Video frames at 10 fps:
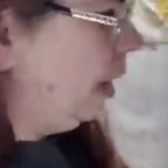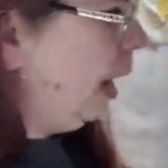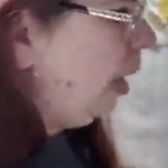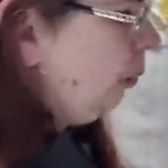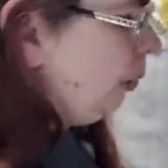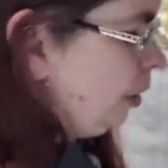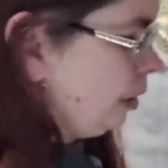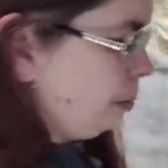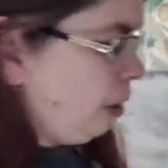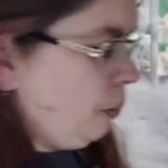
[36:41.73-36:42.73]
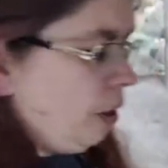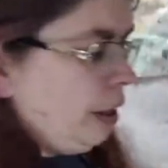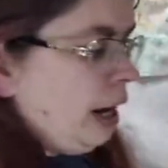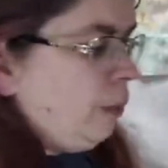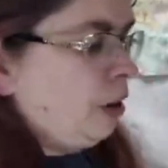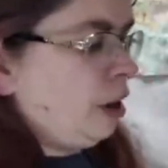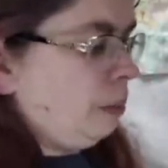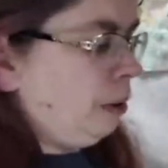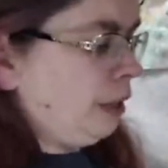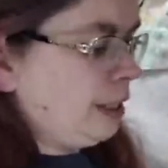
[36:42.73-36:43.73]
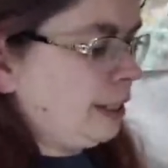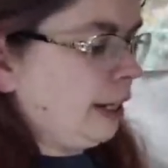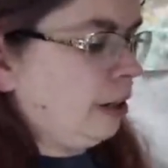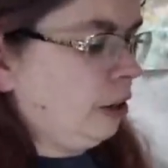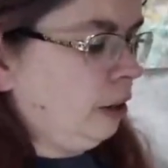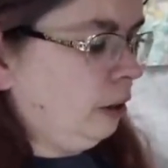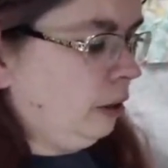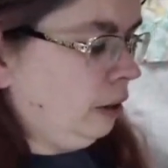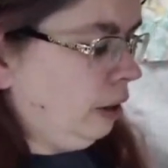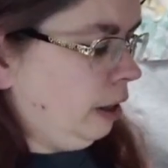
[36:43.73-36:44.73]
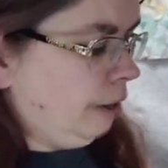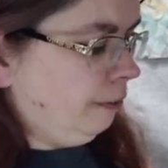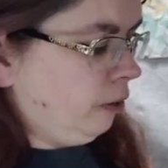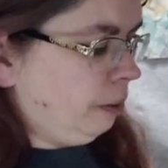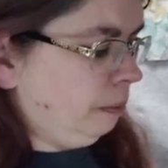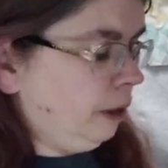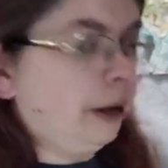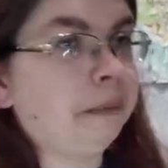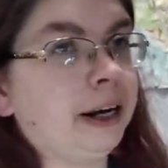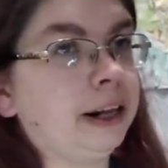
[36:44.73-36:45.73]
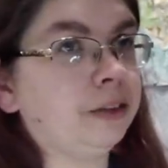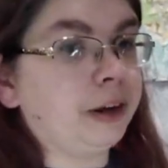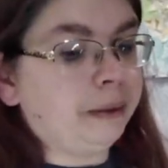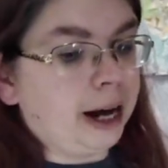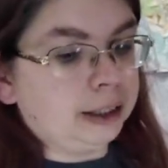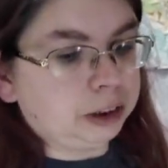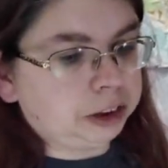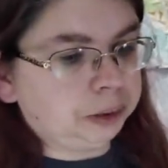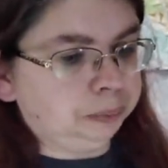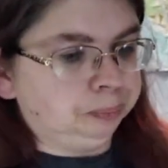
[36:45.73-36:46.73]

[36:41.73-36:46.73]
now we are at the point where now we're going to put these together in in a 3 patch.